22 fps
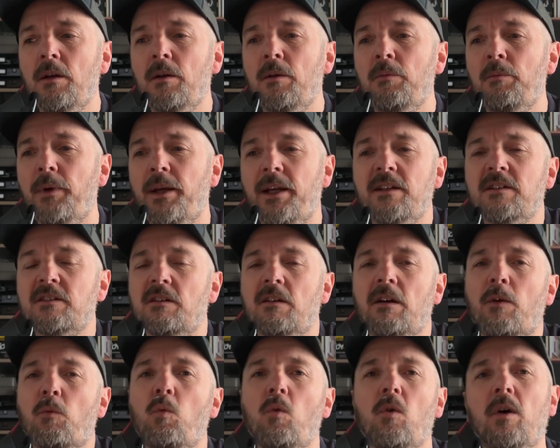means,
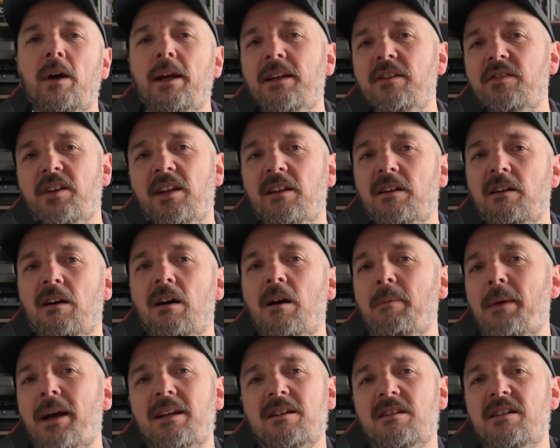like, what is it that
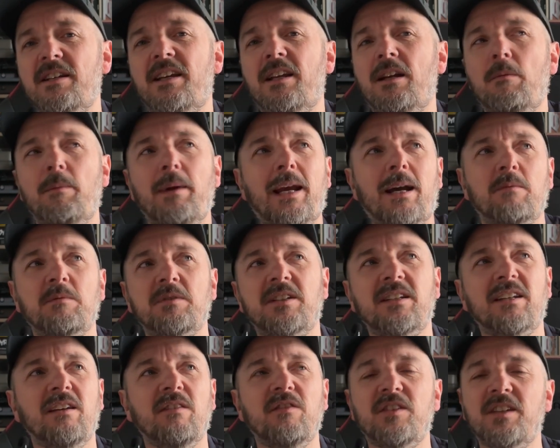I'm actually going to be able to
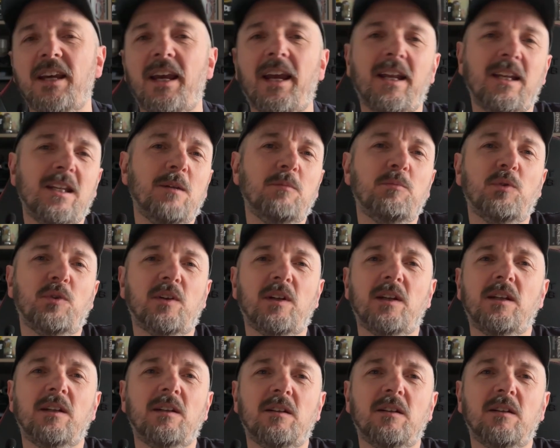give to anybody,